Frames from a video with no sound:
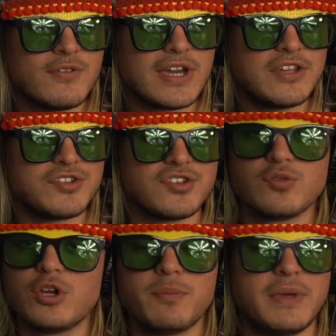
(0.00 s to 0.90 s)
have Kais's
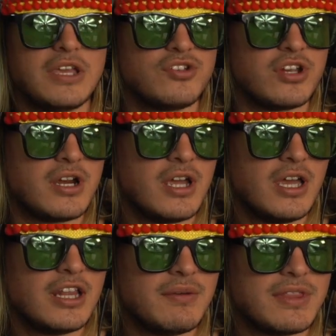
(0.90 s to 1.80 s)
Twitter page here,
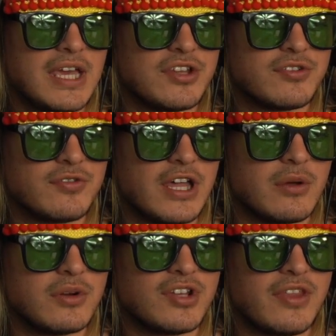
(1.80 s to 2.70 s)
11,000
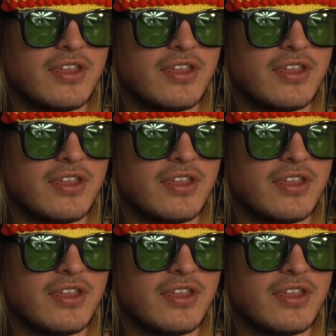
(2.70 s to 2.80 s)
followers. I